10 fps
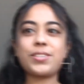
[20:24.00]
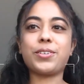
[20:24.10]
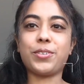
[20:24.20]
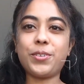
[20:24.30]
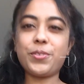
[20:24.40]

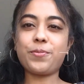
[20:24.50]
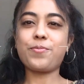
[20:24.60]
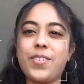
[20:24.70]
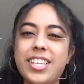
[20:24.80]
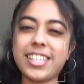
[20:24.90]
So
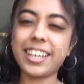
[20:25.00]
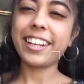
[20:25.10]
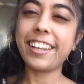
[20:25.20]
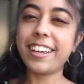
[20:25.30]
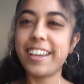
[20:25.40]

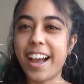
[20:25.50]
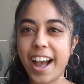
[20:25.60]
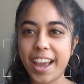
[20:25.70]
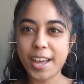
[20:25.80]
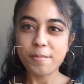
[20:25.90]
basically,
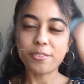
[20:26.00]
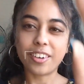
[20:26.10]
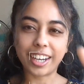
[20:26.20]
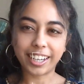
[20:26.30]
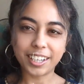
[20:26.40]
I am
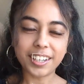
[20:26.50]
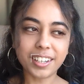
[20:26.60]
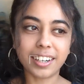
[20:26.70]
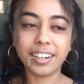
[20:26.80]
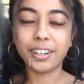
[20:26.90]

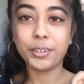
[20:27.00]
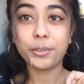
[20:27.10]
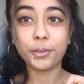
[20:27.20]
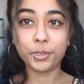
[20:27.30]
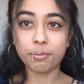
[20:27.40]
ready to
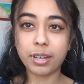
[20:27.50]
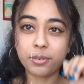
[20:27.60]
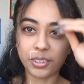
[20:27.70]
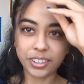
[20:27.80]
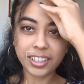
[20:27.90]
go to my
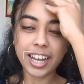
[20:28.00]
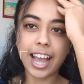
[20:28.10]
work,